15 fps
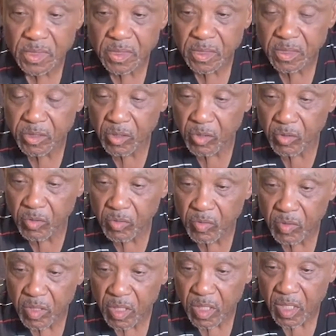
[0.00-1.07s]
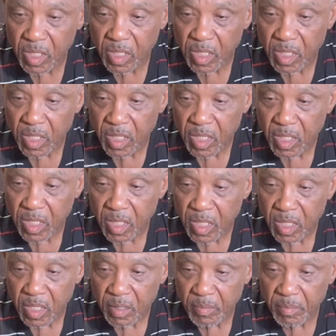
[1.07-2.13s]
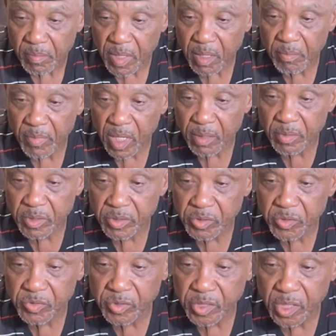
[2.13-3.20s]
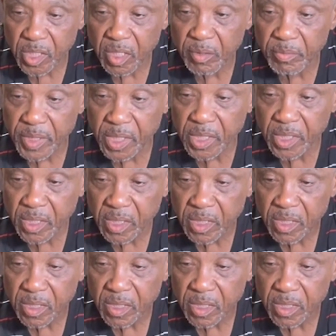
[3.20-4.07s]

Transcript: So my mama used to tell me,